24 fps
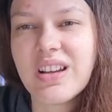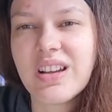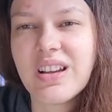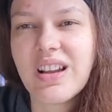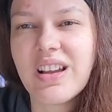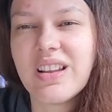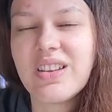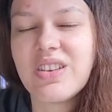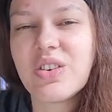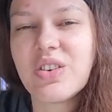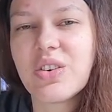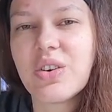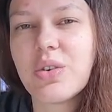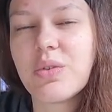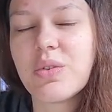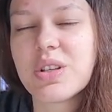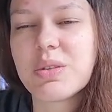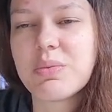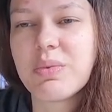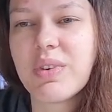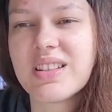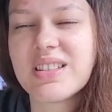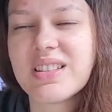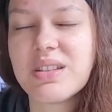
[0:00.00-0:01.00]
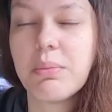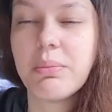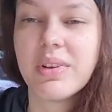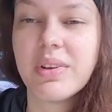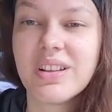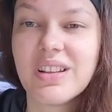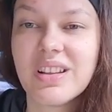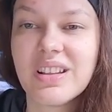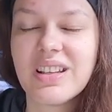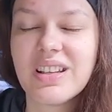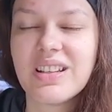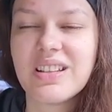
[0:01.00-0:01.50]
and your own
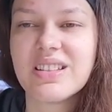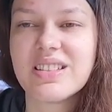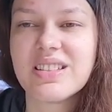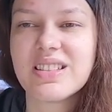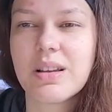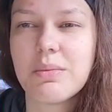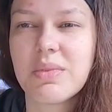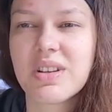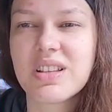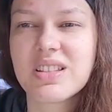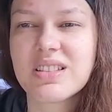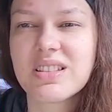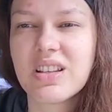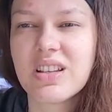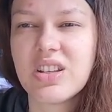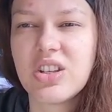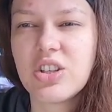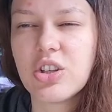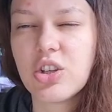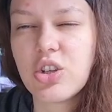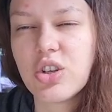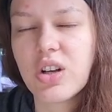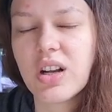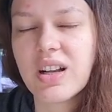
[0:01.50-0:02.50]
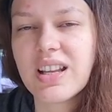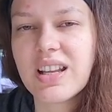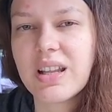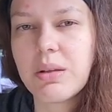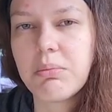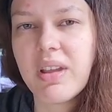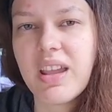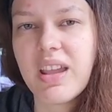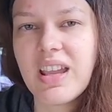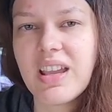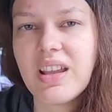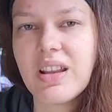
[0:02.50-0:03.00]
responsibility to some extent. You know, you're not getting
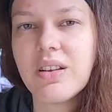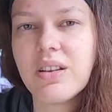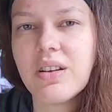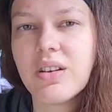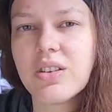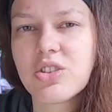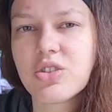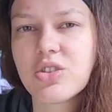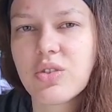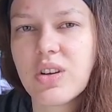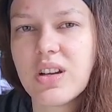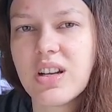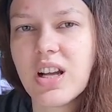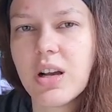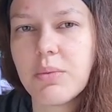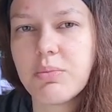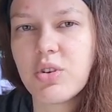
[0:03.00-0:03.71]
paid straight up.